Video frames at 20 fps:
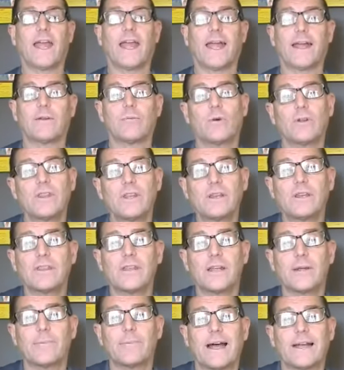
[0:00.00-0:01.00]
And one thing to
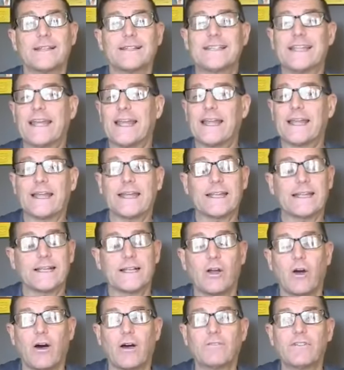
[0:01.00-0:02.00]
think about,
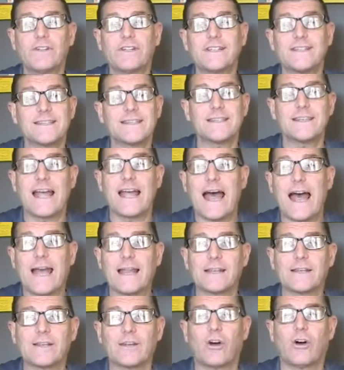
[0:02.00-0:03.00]
coffee does
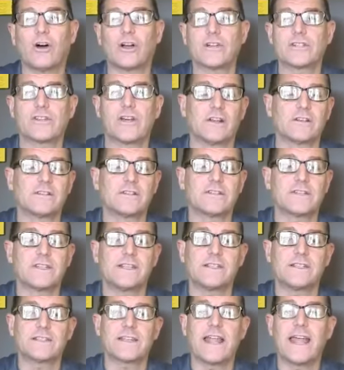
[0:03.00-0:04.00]
not cause heart
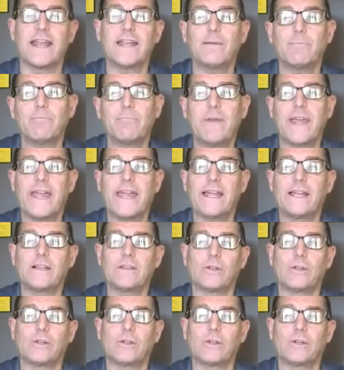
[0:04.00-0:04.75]
disease, and it may